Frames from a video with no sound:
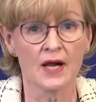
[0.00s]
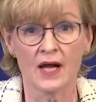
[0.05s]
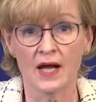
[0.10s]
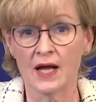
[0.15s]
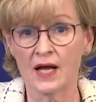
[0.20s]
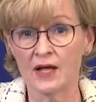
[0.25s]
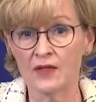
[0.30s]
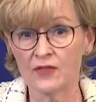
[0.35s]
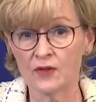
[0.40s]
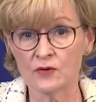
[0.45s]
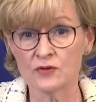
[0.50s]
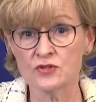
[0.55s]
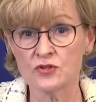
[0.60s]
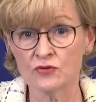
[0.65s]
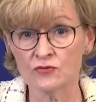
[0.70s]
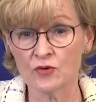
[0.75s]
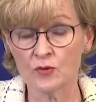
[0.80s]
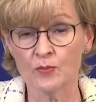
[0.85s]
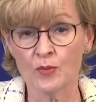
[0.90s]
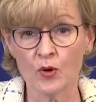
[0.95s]
Uh, those
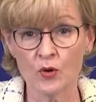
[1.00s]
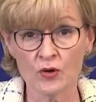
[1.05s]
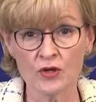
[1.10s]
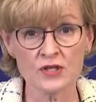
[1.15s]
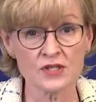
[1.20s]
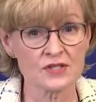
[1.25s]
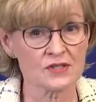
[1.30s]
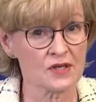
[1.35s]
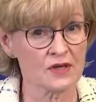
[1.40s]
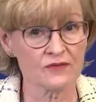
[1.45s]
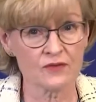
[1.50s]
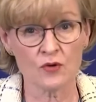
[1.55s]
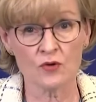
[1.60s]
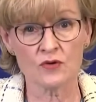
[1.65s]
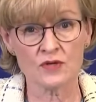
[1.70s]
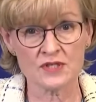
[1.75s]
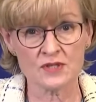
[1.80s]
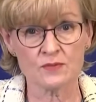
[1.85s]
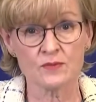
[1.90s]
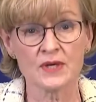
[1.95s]
who report, of
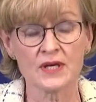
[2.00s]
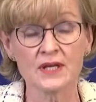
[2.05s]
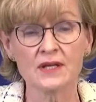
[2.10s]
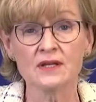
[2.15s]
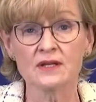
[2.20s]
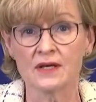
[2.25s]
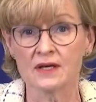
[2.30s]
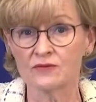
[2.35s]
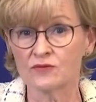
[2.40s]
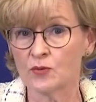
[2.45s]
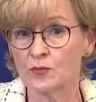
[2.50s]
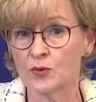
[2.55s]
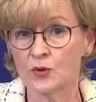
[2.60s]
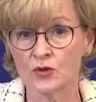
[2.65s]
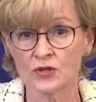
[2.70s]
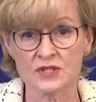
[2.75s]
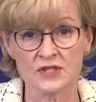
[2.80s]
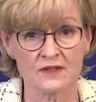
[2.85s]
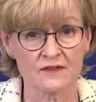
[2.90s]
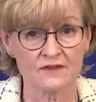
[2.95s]
course, will uh,
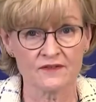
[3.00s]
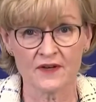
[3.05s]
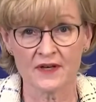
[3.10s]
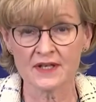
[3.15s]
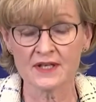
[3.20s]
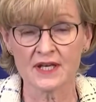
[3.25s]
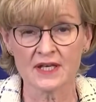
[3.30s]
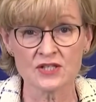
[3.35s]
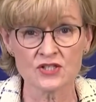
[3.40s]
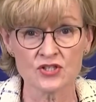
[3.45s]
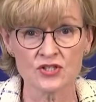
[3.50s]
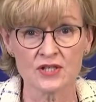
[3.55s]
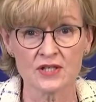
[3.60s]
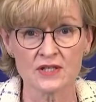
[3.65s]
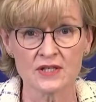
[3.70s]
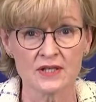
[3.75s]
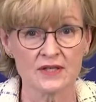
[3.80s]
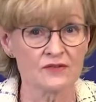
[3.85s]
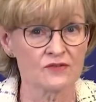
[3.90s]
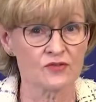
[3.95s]
report on financial
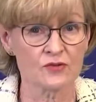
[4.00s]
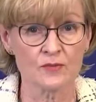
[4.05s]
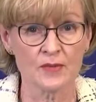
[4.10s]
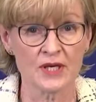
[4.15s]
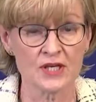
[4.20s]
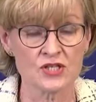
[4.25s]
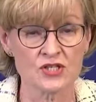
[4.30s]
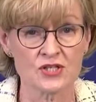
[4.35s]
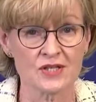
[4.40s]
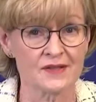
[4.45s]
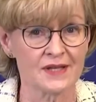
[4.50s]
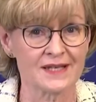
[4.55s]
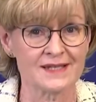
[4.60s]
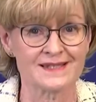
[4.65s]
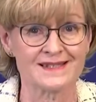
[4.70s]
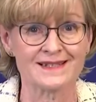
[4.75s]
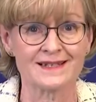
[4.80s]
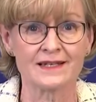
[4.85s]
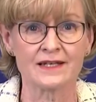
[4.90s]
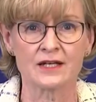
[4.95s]
information,
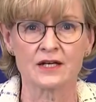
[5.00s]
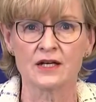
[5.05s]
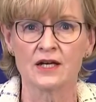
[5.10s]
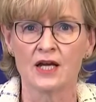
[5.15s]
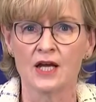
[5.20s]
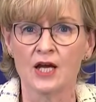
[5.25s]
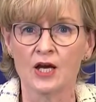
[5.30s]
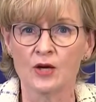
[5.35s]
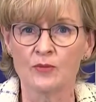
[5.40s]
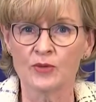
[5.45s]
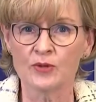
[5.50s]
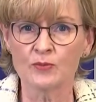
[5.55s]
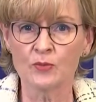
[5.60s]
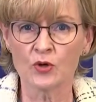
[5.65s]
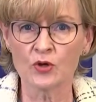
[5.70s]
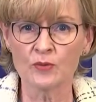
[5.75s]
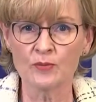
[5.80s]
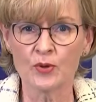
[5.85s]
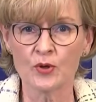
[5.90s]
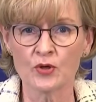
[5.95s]
that's clear. But
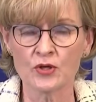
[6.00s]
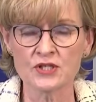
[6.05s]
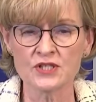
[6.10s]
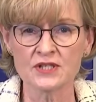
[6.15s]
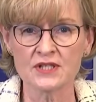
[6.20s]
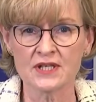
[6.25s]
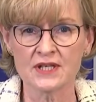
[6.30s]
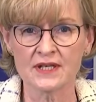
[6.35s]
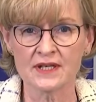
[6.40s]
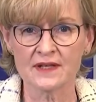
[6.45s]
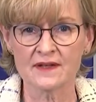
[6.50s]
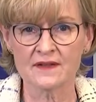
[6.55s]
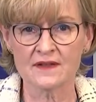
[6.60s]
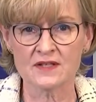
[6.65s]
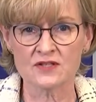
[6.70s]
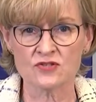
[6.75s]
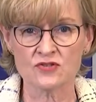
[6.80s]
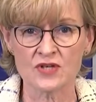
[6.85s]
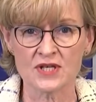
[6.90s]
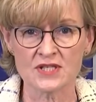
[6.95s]
more importantly, in
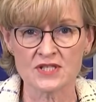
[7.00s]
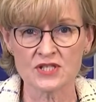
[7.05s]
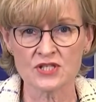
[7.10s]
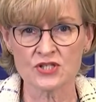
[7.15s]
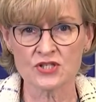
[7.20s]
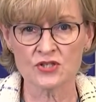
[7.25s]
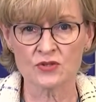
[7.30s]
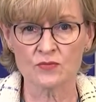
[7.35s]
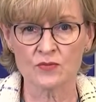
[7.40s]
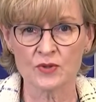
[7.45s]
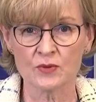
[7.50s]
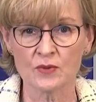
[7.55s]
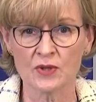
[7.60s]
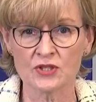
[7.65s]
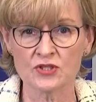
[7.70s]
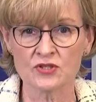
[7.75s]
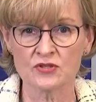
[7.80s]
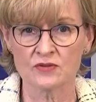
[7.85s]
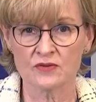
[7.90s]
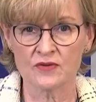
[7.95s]
this transition, we
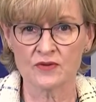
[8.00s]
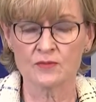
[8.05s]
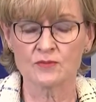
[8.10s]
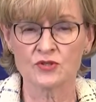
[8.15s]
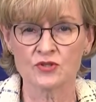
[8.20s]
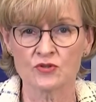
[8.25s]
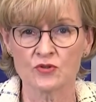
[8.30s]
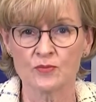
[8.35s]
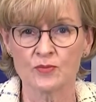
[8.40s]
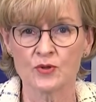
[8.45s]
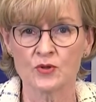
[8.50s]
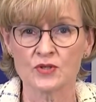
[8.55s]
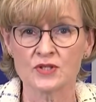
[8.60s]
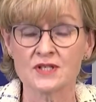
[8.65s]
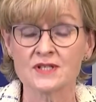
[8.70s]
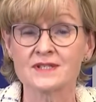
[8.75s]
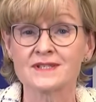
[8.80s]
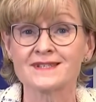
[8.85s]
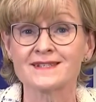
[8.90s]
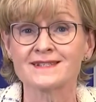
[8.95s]
want them to
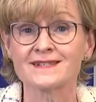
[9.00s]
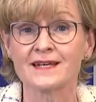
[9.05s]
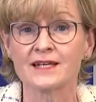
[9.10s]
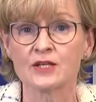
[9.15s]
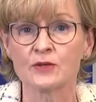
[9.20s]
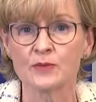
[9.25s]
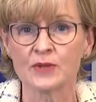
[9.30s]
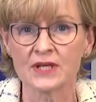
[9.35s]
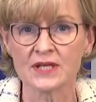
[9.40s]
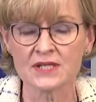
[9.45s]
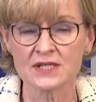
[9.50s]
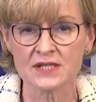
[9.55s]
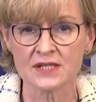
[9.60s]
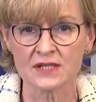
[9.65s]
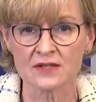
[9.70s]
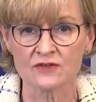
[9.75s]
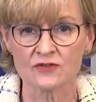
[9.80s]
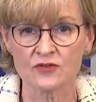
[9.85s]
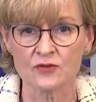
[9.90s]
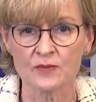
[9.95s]
report on
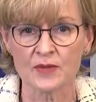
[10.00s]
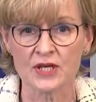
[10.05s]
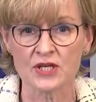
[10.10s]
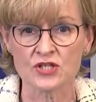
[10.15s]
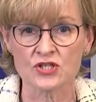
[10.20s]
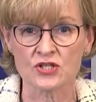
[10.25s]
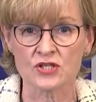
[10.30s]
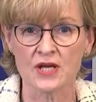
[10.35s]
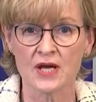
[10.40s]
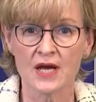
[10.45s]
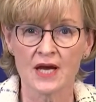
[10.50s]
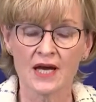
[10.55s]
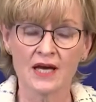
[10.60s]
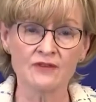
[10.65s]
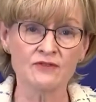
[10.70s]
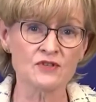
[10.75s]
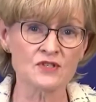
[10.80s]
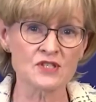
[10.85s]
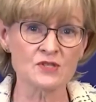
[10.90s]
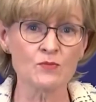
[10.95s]
sustainability information.
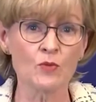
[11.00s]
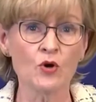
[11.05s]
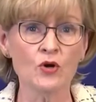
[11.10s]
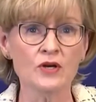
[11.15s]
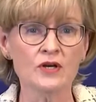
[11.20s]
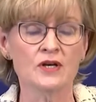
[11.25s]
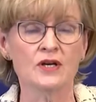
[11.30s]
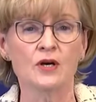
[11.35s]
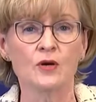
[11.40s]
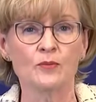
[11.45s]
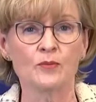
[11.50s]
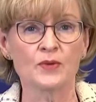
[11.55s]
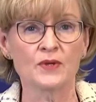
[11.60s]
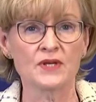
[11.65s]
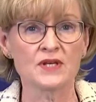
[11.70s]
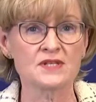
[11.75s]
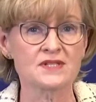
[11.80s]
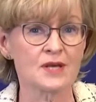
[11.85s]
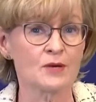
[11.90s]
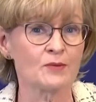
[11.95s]
And for smaller
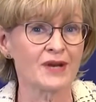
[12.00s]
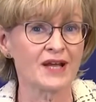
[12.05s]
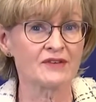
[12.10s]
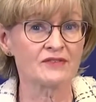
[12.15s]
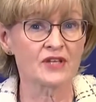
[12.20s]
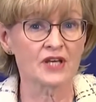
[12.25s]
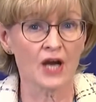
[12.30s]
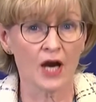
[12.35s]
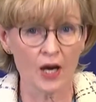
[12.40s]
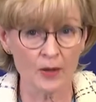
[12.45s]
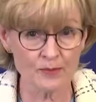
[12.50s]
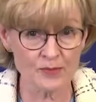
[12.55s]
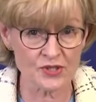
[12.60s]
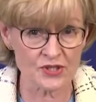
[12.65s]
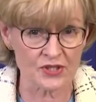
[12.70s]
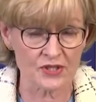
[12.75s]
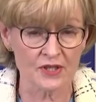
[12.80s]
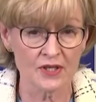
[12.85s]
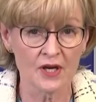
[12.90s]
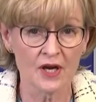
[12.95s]
companies, they will have the
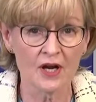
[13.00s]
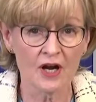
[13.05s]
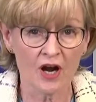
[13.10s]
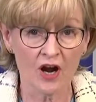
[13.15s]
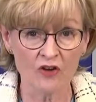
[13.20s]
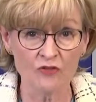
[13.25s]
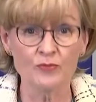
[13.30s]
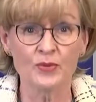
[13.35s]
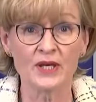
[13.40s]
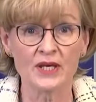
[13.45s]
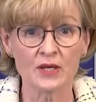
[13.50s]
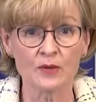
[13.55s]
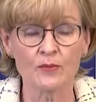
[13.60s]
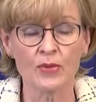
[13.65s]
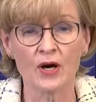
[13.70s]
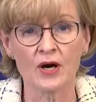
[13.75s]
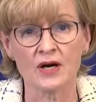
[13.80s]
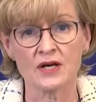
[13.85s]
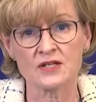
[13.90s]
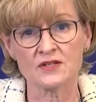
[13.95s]
option of being
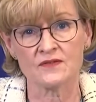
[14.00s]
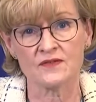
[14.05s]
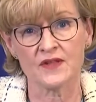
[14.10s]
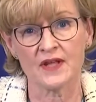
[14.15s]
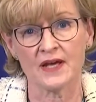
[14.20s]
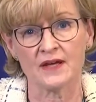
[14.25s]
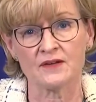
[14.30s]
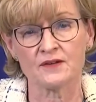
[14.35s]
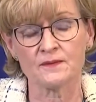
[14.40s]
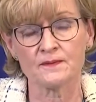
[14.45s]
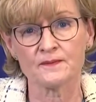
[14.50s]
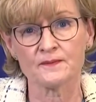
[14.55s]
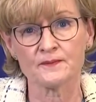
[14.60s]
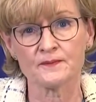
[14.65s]
part of that.